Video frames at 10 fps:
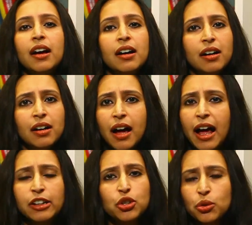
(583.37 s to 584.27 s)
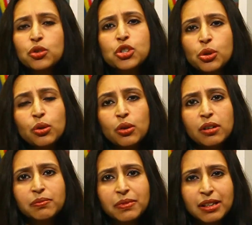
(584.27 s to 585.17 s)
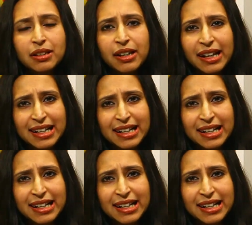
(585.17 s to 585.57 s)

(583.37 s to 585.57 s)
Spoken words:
And you know, so the